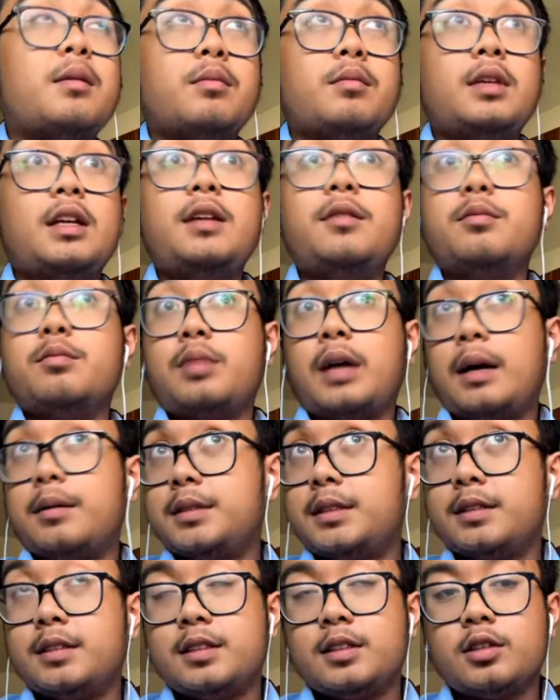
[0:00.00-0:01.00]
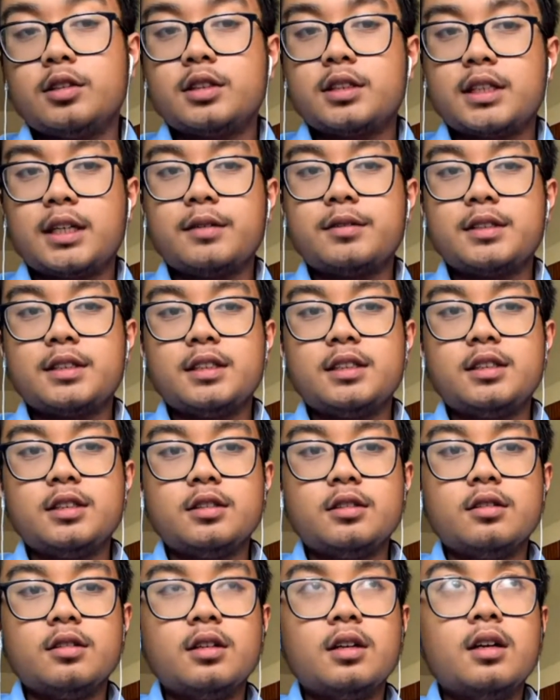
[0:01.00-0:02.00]
and even perhaps in Dostoevsky
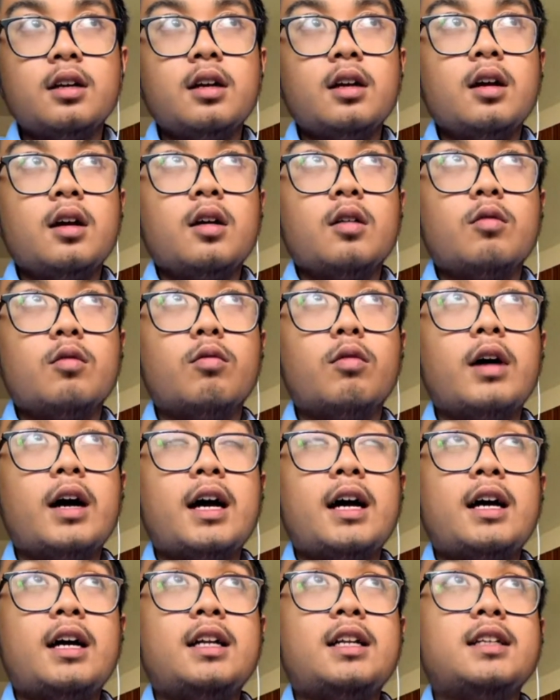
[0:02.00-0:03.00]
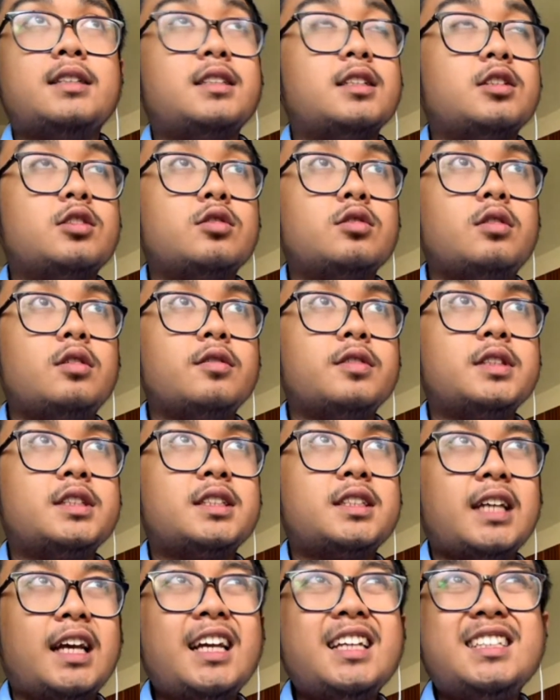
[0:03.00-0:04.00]
too, where there's a sort of
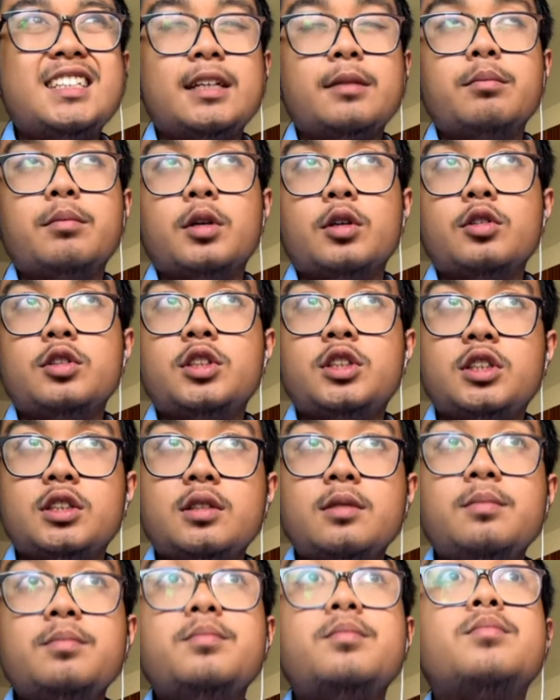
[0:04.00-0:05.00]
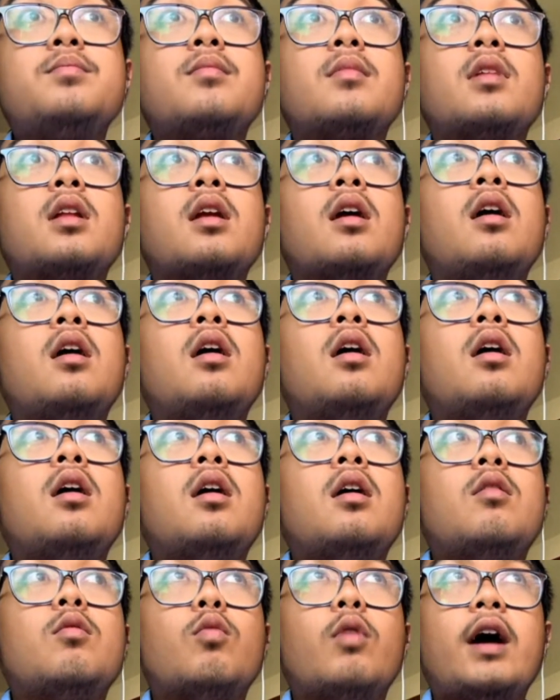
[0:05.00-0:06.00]
state in motion
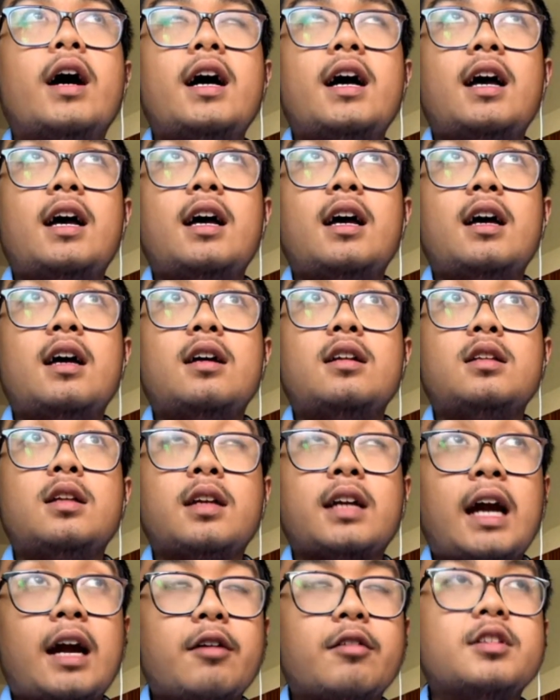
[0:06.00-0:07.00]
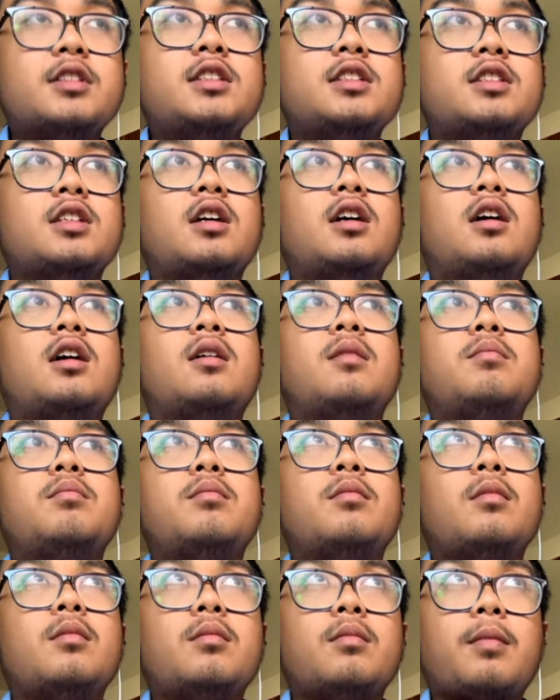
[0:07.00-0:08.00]
where the characters are
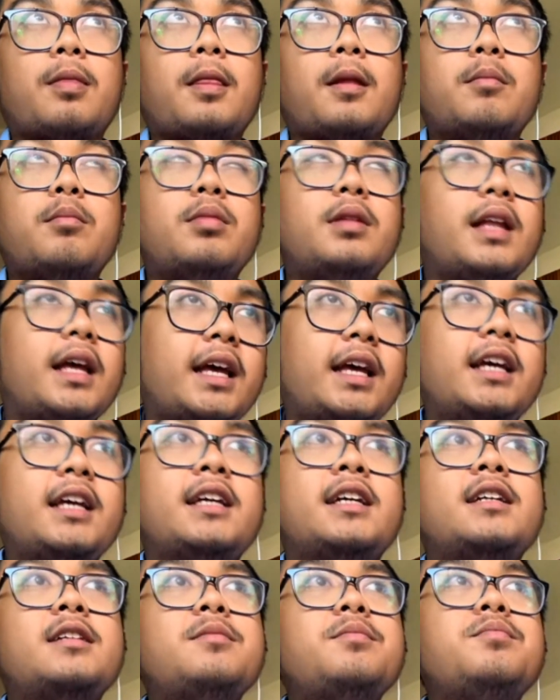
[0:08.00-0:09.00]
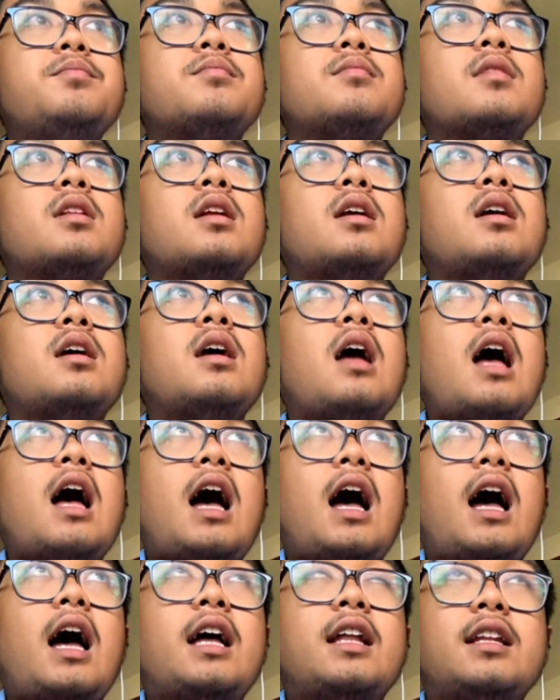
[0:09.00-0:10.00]
playing in
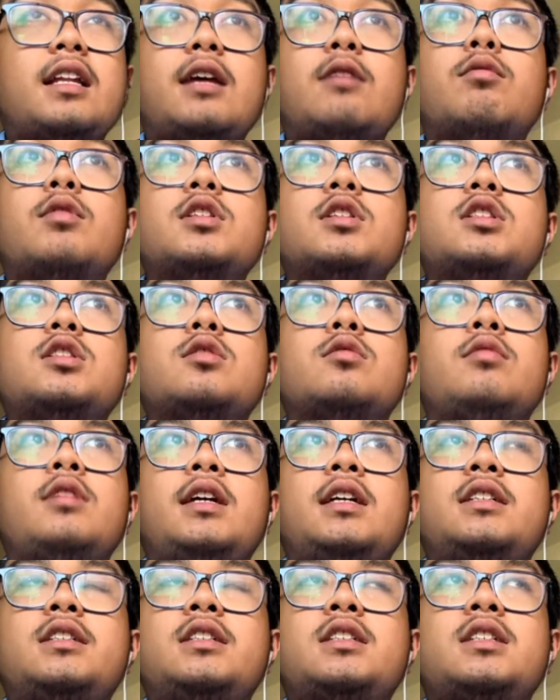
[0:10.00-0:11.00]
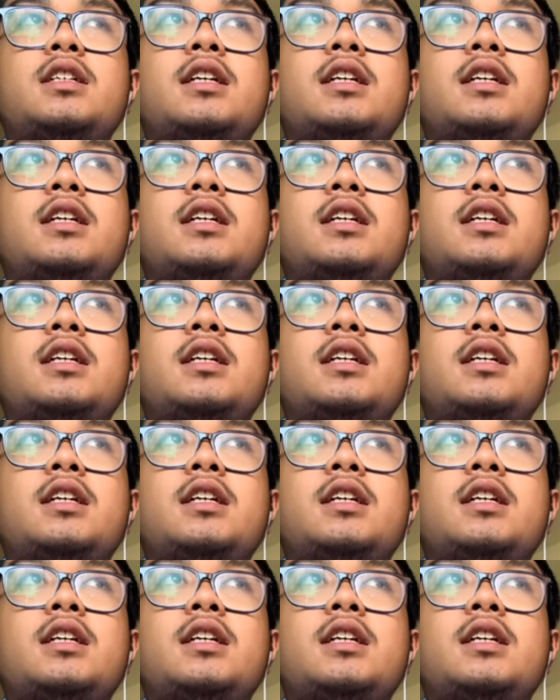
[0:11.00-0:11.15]
and they want to reach